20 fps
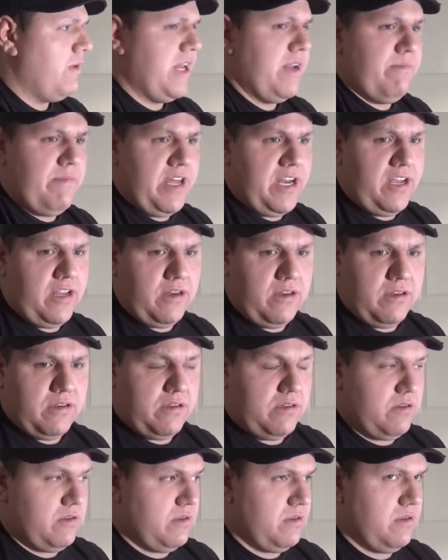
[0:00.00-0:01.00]
Wait a minute.
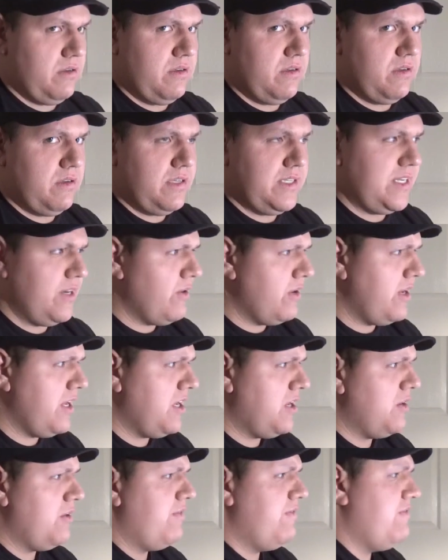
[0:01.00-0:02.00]
Is there
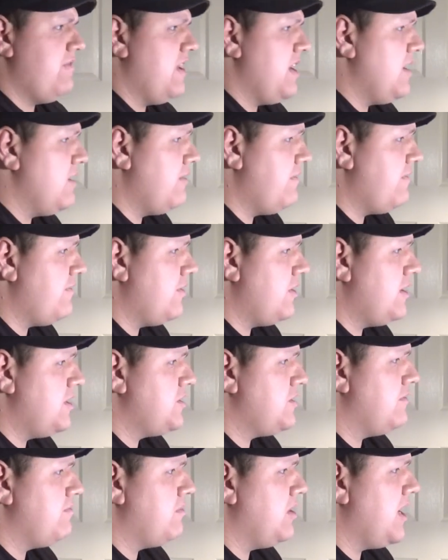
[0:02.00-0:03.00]
any good video
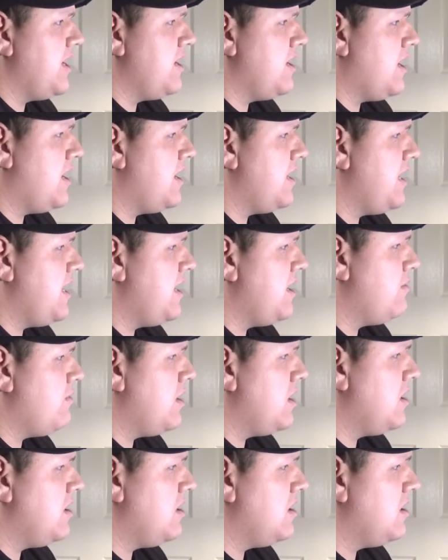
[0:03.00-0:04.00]
footage of Blood and Honey
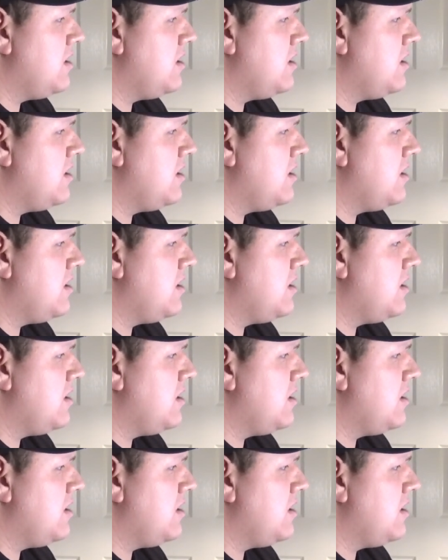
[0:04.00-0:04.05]
anywhere?